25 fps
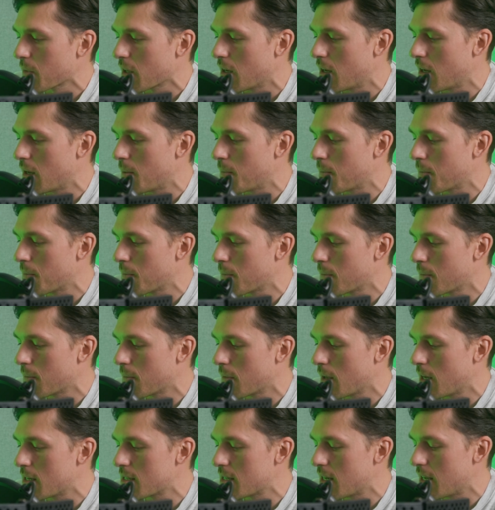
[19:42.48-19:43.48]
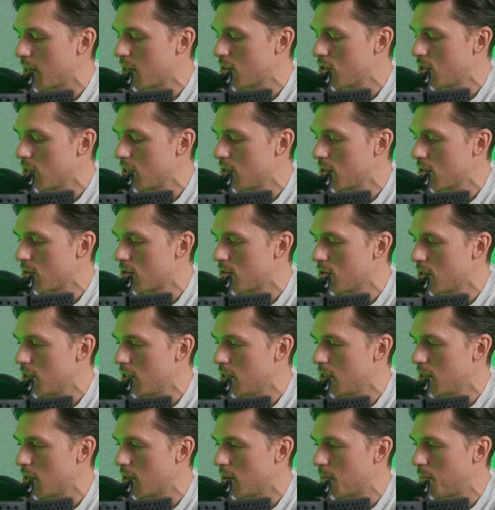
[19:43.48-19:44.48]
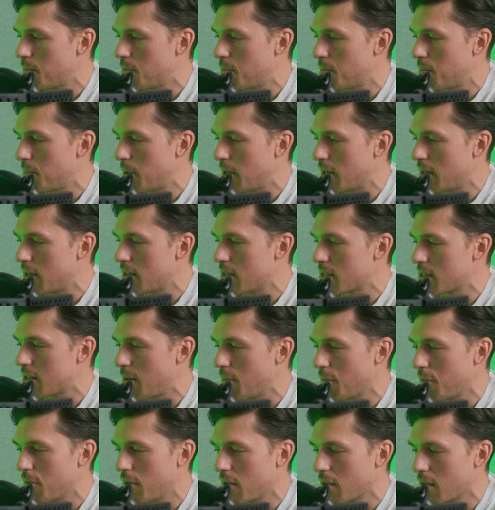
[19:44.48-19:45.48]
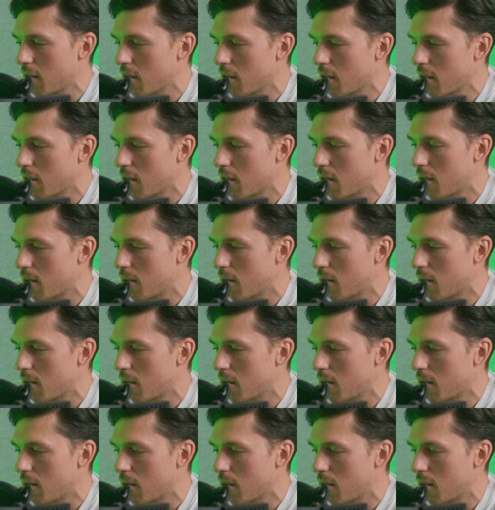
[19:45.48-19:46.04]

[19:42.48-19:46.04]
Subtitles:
as an energy industry. But something